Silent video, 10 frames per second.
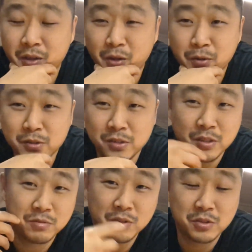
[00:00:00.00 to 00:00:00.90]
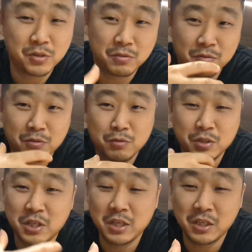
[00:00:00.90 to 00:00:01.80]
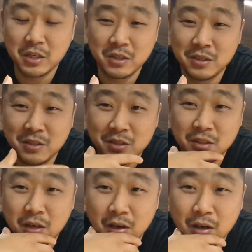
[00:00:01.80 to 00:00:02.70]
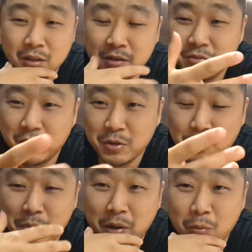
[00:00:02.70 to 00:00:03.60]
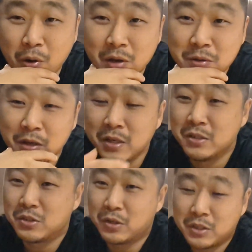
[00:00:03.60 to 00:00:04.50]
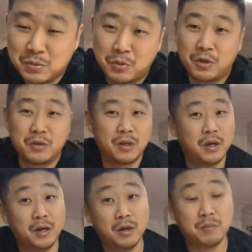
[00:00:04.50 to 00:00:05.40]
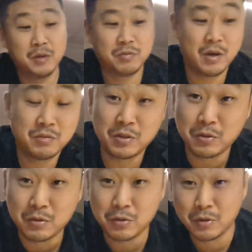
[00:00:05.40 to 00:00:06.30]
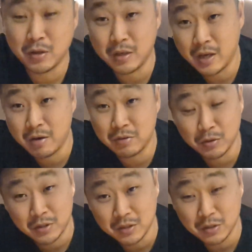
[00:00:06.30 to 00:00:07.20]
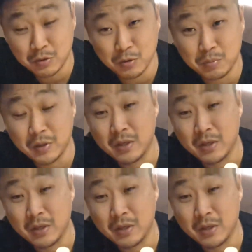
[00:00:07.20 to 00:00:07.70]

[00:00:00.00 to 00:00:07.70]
those instead of just sort of critiquing the video one by one. So he's put on. If you haven't looked in the group,